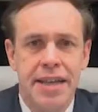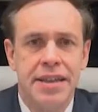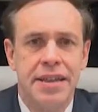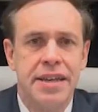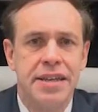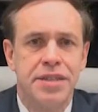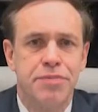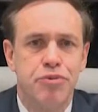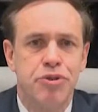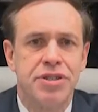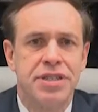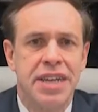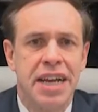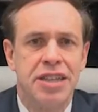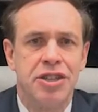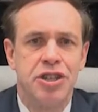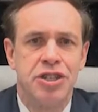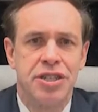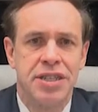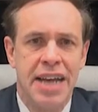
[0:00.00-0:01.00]
This
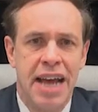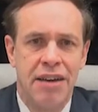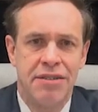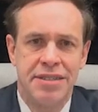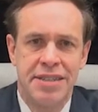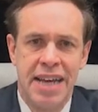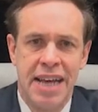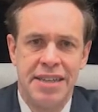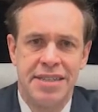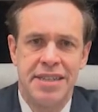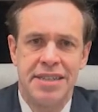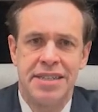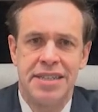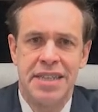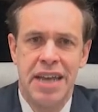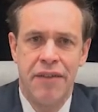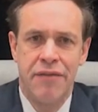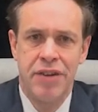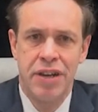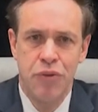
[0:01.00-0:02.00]
percentage now stands at
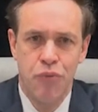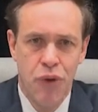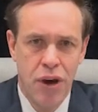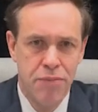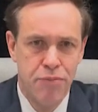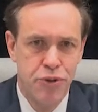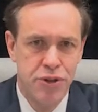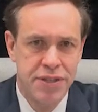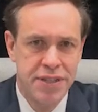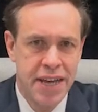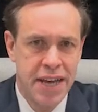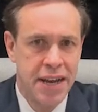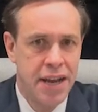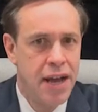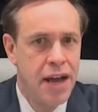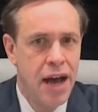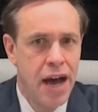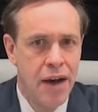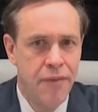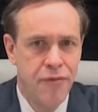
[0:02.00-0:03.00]
71%,
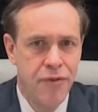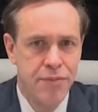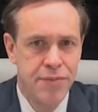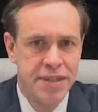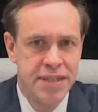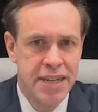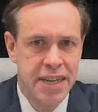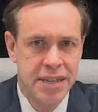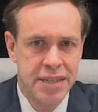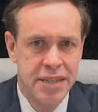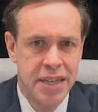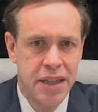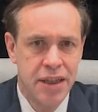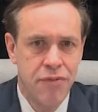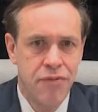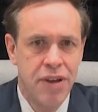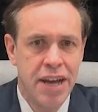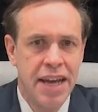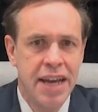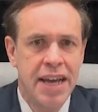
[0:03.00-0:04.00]
up from
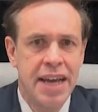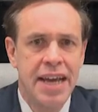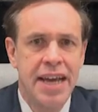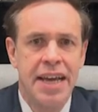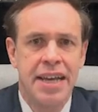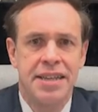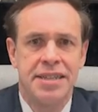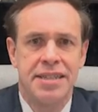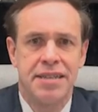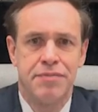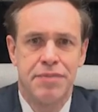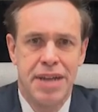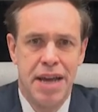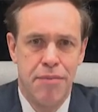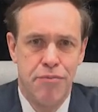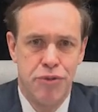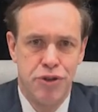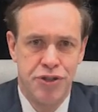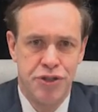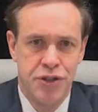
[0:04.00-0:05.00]
63% in a
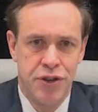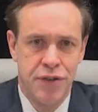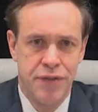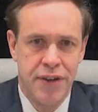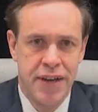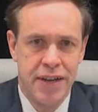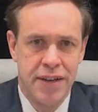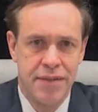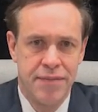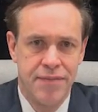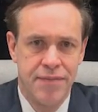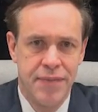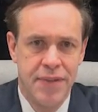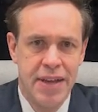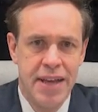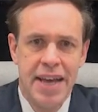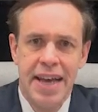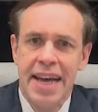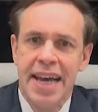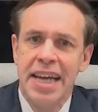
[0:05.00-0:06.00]
September survey.
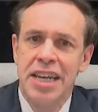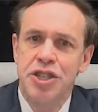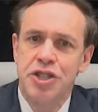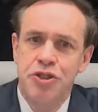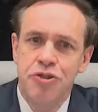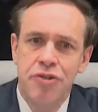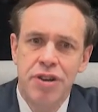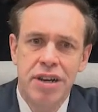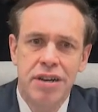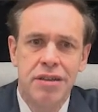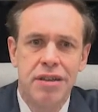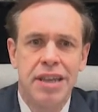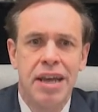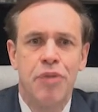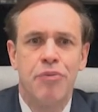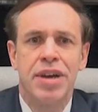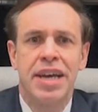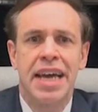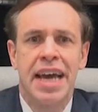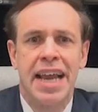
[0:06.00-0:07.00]
It is critical that
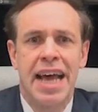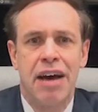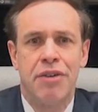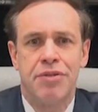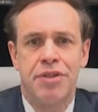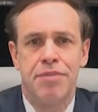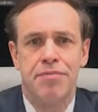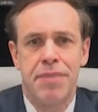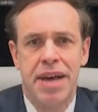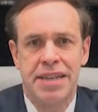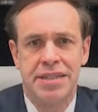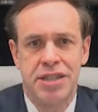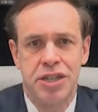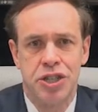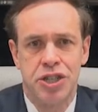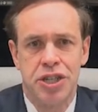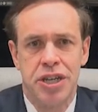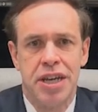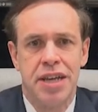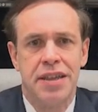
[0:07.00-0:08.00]
we get out the
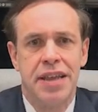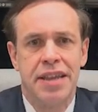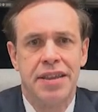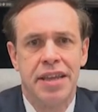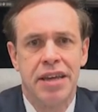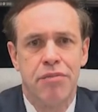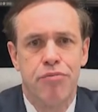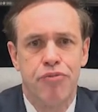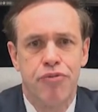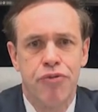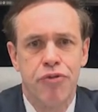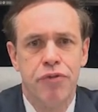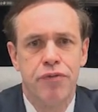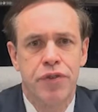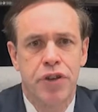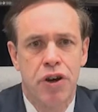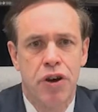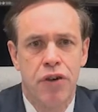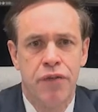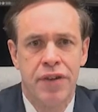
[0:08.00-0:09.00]
message that the approved
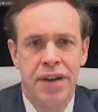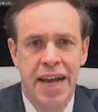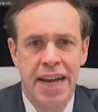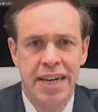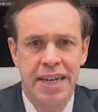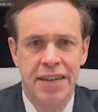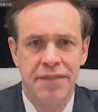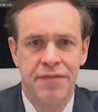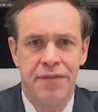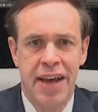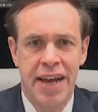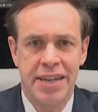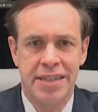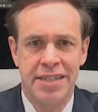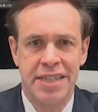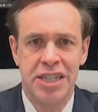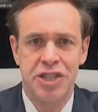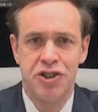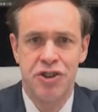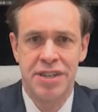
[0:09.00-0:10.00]
COVID-19
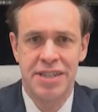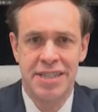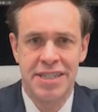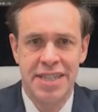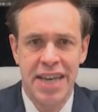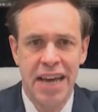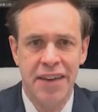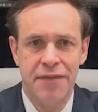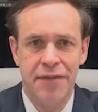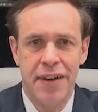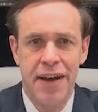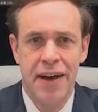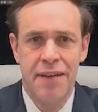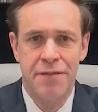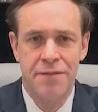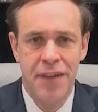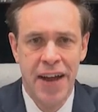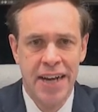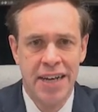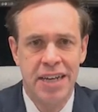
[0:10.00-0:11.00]
vaccines are safe,
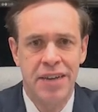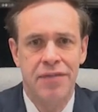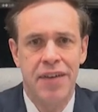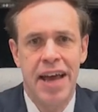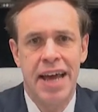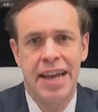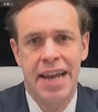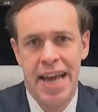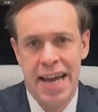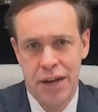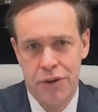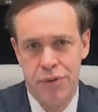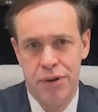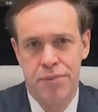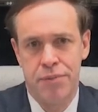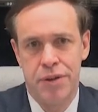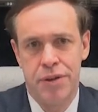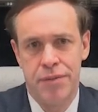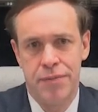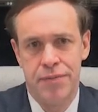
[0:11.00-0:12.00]
effective, and
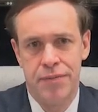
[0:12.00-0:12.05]
equitable.